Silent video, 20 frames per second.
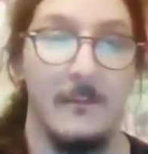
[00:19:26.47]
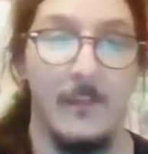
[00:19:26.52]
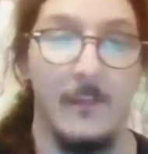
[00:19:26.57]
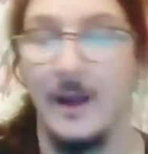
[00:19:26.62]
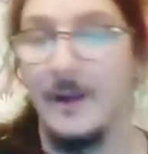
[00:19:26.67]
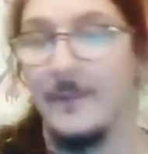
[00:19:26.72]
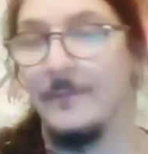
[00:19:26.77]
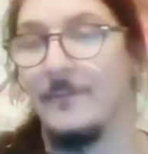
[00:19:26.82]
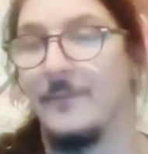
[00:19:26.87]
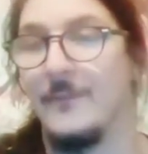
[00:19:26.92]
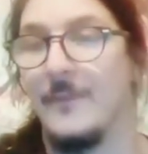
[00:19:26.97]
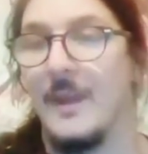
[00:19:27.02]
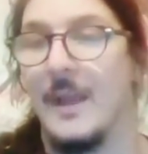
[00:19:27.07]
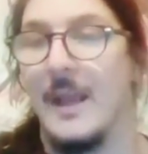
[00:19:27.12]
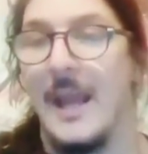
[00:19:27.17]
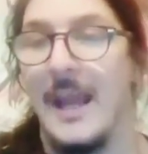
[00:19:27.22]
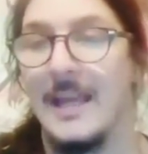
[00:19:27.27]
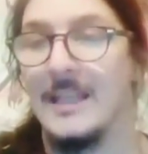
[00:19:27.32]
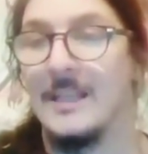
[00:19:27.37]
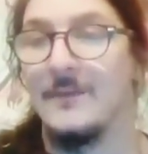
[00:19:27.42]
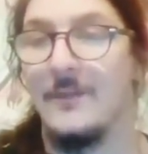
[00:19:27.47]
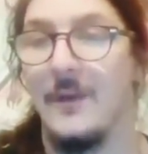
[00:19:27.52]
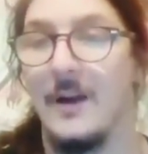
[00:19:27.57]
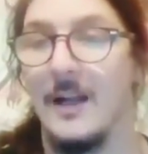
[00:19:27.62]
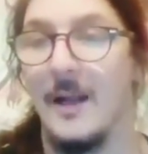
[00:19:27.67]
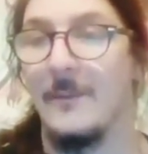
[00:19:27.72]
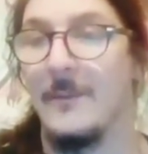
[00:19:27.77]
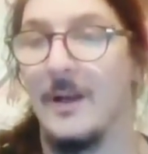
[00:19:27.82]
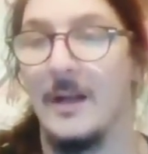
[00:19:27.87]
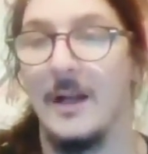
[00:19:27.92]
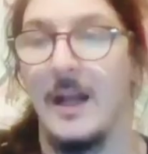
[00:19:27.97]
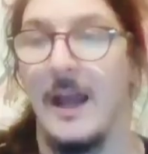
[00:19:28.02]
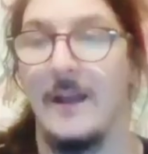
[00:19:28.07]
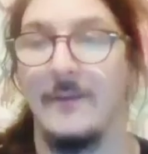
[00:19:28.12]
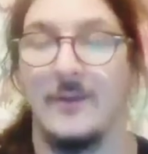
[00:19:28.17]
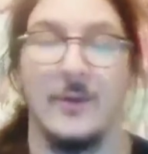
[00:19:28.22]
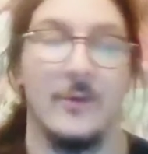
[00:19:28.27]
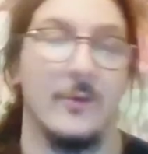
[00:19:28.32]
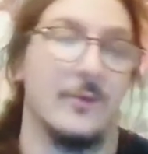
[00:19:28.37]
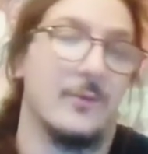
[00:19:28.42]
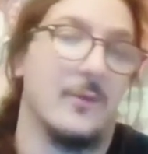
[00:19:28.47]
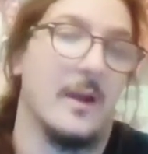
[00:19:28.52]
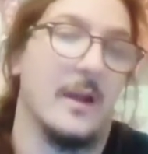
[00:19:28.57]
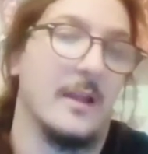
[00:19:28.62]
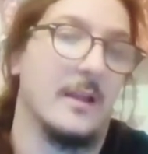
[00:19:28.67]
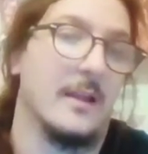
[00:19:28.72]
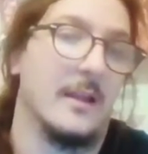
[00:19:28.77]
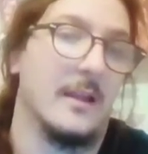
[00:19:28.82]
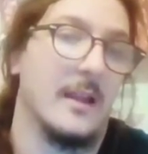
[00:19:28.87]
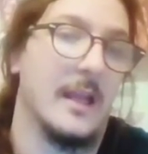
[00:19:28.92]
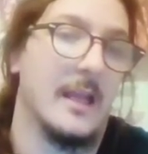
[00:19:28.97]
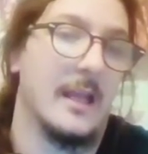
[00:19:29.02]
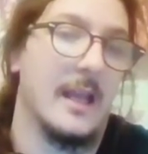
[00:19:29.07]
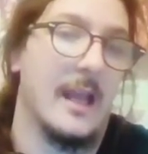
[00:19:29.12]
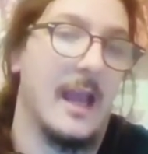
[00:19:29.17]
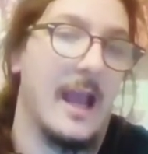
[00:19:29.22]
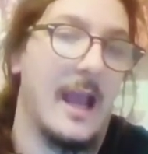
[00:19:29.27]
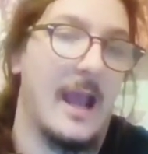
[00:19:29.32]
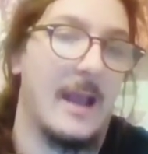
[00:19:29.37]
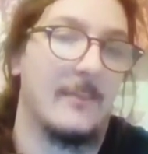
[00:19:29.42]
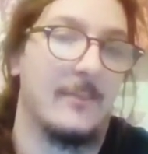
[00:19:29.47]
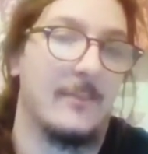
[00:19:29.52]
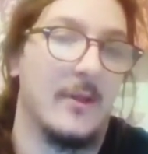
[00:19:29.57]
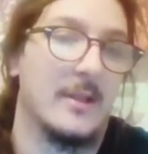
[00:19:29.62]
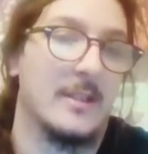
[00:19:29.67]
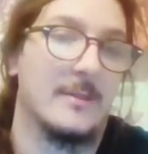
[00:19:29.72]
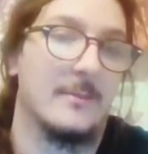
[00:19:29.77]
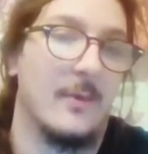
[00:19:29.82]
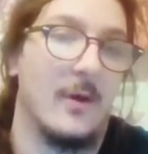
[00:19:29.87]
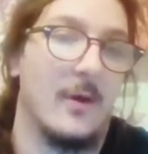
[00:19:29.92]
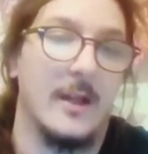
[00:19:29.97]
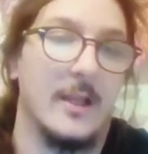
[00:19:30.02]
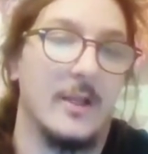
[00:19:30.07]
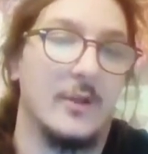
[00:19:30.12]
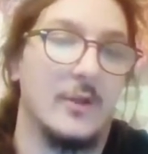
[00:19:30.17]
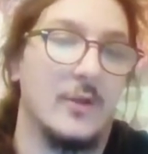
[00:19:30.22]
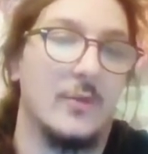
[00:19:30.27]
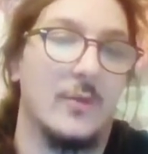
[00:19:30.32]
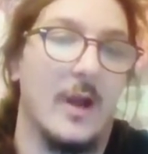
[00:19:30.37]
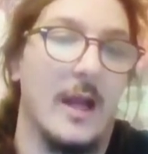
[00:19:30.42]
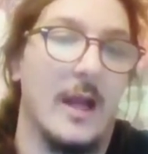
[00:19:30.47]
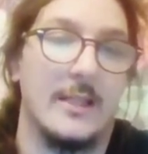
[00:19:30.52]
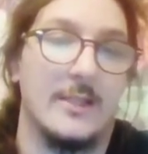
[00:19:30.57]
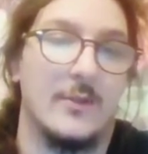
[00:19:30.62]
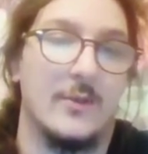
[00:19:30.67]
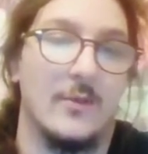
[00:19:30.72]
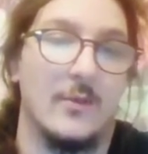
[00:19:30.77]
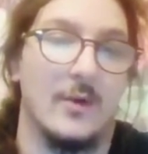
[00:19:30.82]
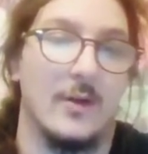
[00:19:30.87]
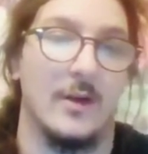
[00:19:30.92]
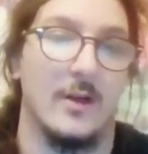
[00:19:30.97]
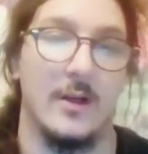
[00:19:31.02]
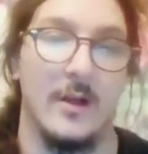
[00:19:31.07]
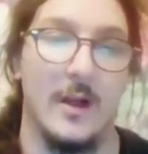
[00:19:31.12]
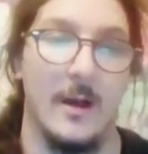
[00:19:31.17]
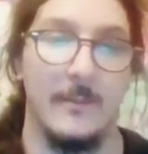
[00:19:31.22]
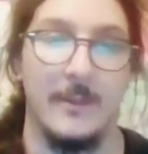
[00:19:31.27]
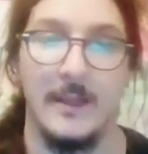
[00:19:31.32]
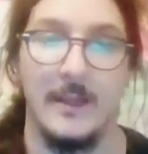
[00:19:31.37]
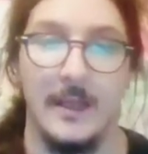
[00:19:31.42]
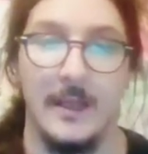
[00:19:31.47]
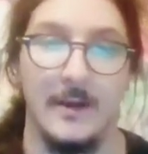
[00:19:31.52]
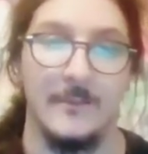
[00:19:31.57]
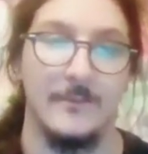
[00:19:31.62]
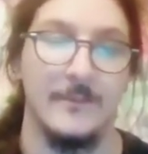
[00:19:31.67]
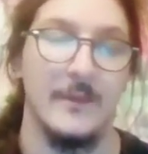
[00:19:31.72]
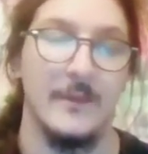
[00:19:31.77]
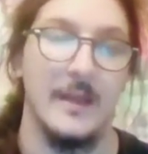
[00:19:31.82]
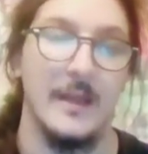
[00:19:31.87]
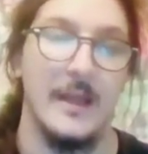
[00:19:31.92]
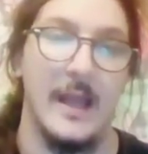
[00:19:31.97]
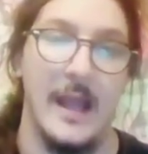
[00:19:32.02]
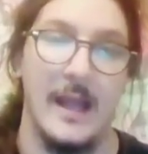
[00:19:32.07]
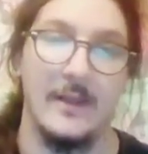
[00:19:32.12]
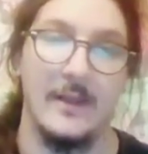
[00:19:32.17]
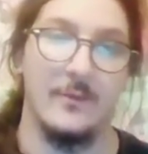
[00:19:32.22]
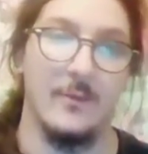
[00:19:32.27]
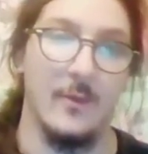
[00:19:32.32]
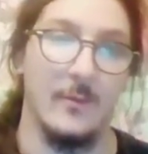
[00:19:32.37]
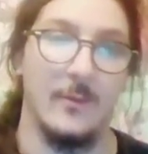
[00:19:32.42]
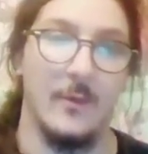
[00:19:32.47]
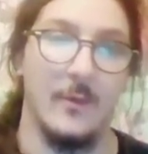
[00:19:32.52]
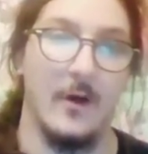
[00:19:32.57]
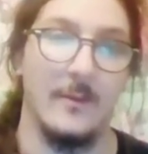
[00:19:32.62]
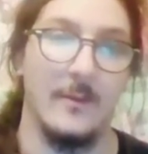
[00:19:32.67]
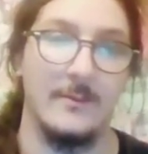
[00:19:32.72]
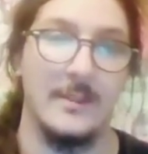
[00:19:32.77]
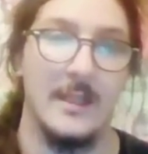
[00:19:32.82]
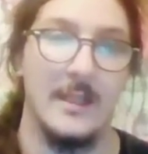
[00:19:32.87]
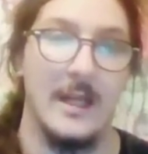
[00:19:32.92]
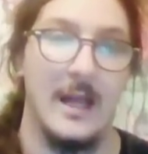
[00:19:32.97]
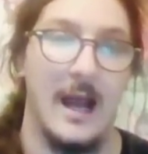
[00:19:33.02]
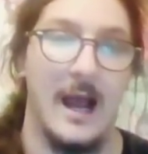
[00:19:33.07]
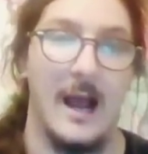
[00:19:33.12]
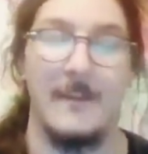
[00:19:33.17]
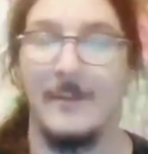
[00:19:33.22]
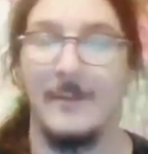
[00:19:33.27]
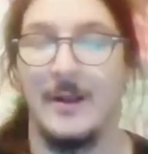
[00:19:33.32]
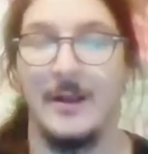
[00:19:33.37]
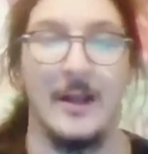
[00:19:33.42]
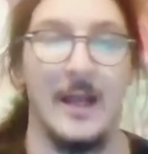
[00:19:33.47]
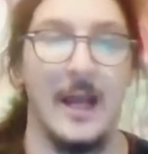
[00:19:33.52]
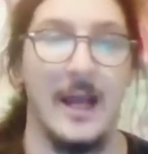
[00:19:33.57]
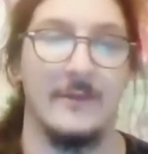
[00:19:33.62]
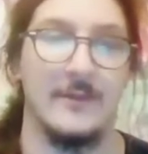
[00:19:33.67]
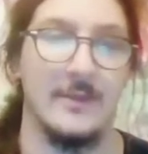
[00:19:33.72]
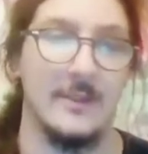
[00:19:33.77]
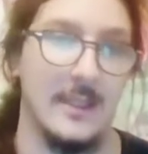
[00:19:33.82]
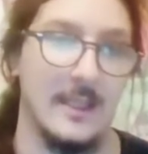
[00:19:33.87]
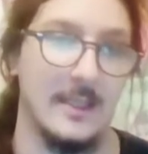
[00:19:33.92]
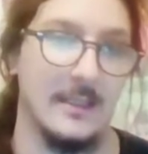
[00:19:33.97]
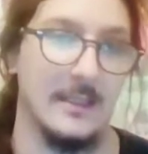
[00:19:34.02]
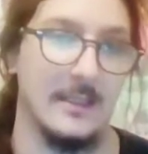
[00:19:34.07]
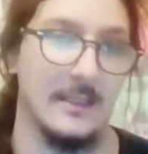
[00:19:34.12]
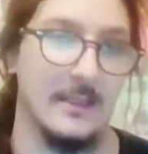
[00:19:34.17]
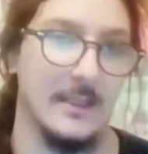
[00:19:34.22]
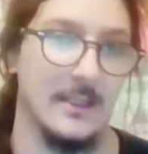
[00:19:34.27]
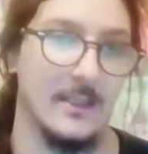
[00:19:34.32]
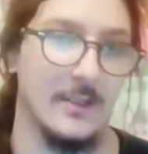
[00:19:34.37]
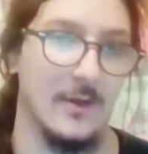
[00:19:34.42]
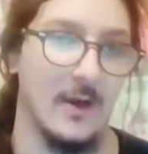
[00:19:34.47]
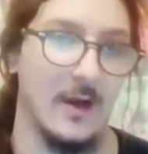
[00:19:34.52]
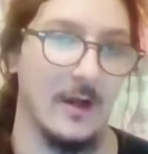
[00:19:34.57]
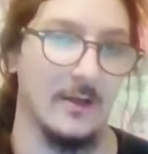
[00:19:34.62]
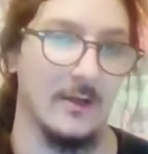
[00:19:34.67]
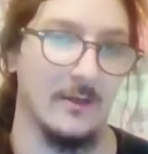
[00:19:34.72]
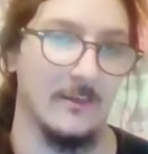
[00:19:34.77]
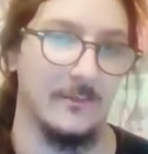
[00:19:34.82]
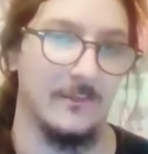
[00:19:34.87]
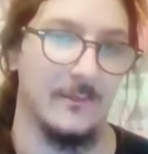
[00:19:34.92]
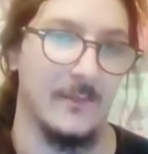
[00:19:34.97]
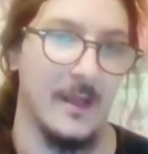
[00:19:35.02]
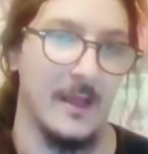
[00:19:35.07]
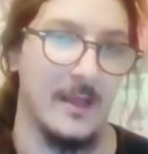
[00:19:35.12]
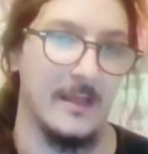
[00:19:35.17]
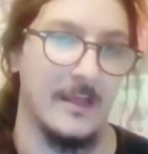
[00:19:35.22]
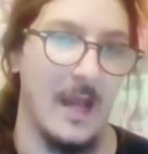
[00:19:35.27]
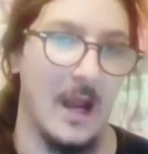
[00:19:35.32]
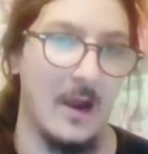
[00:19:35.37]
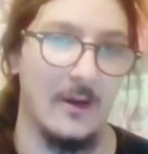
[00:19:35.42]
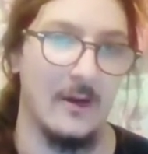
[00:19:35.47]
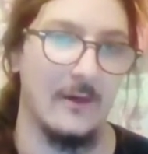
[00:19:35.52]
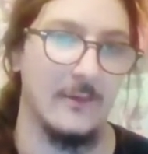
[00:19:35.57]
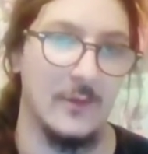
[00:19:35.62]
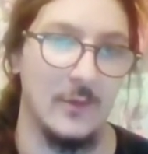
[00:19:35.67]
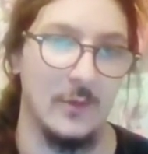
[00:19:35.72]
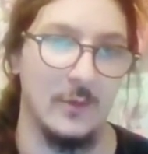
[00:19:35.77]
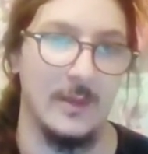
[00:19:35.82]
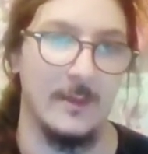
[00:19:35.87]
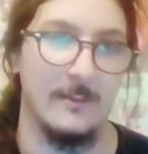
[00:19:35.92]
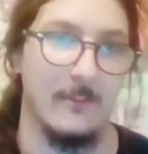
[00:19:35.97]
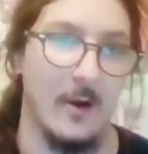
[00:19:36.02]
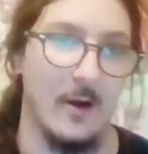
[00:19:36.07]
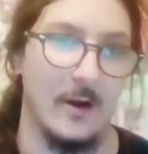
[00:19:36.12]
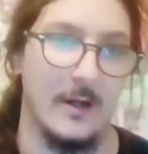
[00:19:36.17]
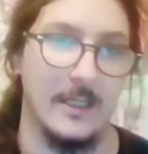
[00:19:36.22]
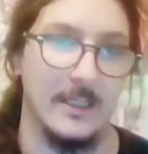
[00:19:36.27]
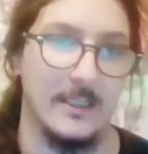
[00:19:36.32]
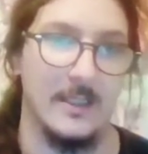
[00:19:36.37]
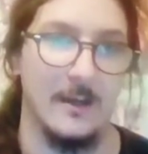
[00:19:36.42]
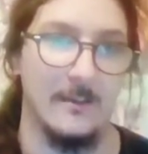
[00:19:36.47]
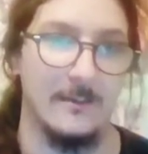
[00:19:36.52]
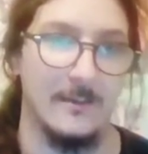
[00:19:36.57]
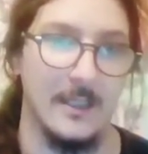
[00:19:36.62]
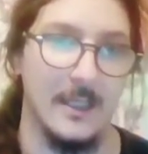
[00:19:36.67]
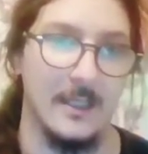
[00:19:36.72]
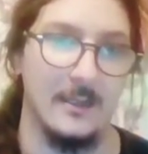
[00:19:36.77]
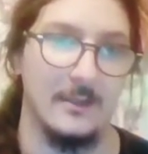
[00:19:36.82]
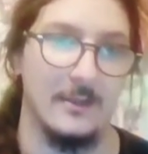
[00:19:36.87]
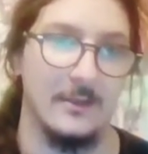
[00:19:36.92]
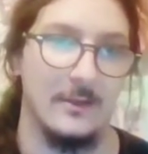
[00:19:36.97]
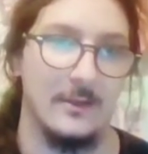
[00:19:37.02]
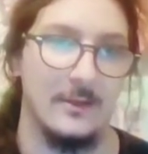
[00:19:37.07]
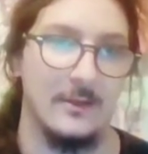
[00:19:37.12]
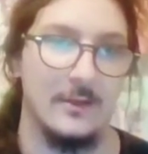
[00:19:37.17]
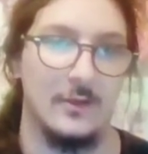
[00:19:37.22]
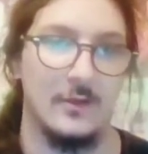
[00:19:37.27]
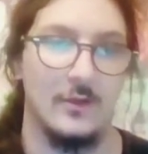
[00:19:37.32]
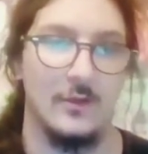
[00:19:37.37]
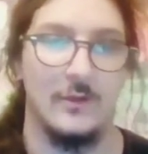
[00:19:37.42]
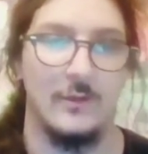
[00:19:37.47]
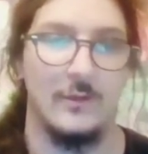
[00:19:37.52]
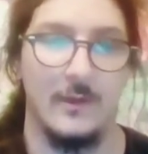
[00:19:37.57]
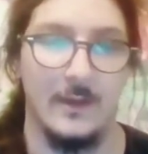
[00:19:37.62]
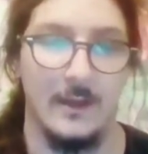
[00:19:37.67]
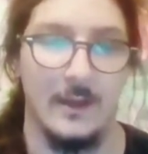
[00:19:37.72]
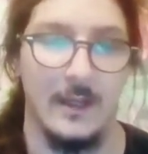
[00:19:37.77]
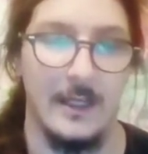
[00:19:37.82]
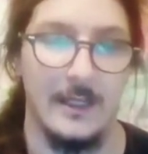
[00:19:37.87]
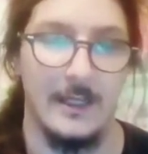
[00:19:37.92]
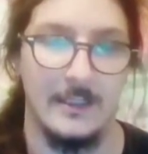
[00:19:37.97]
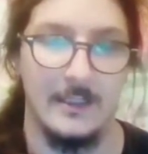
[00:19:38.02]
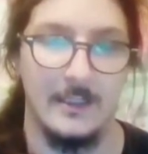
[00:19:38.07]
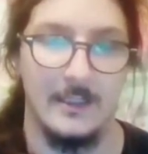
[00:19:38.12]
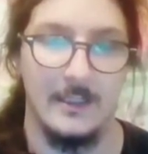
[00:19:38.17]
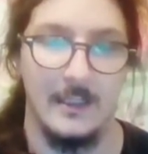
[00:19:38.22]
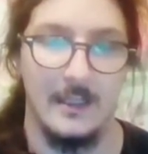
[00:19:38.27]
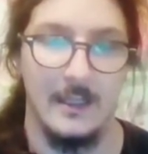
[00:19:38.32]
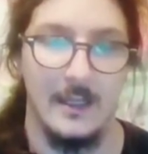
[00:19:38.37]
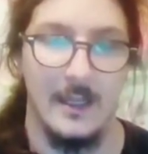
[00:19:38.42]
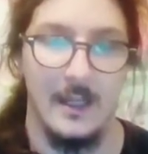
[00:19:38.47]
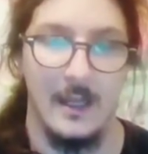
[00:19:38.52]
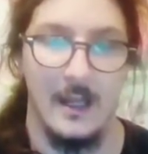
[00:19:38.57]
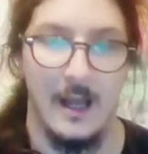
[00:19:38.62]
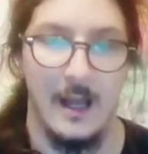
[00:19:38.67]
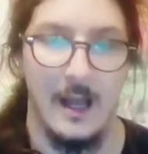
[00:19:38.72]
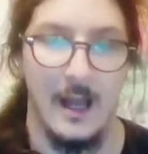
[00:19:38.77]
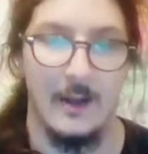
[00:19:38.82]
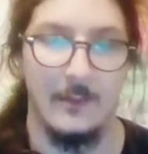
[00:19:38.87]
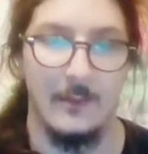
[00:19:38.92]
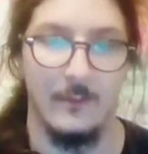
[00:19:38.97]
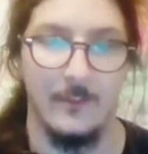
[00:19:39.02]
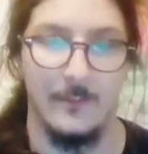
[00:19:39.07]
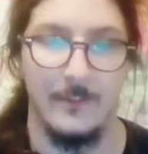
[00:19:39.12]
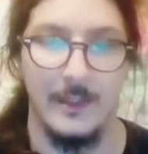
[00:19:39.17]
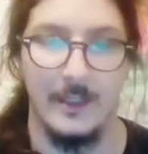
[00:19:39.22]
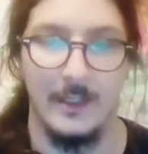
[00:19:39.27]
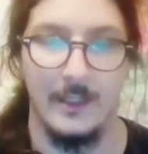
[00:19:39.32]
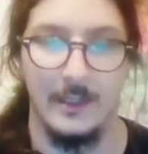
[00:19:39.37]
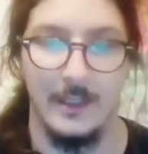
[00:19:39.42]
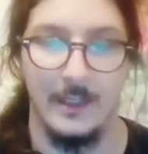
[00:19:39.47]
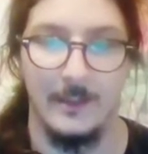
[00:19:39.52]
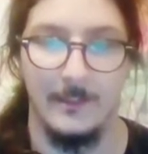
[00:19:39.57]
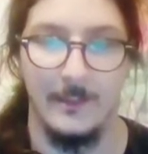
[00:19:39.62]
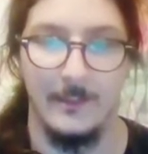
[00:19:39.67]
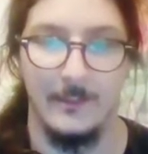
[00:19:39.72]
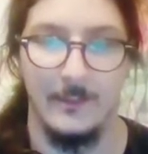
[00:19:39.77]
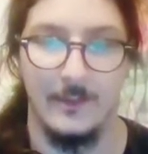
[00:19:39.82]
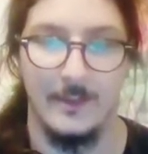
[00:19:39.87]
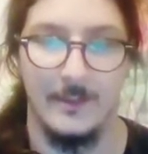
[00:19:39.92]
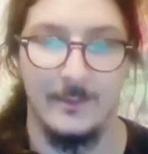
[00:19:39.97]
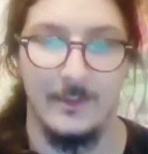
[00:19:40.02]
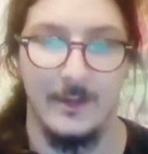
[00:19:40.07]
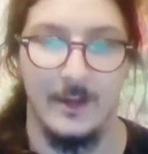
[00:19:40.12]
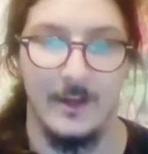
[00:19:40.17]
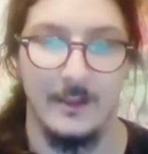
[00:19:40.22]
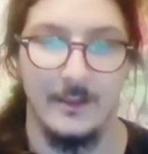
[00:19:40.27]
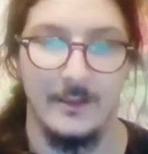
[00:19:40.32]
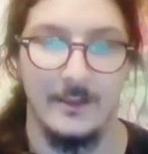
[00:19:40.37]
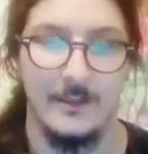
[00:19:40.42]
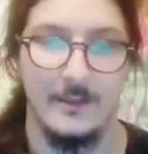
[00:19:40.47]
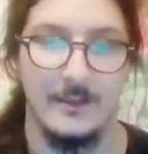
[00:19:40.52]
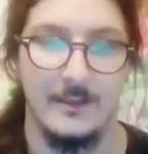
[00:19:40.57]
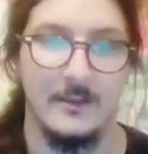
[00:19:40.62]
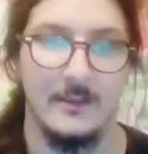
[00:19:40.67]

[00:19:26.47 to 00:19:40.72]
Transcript: But in this fight, I'm gonna have to go with Wright. At plus money, 2 guys who are gonna come in there and throw bombs, I'm gonna have to take the elite striker. Now, if Julian Marquez comes in, shoots for the legs, I will be a little bit more surprised.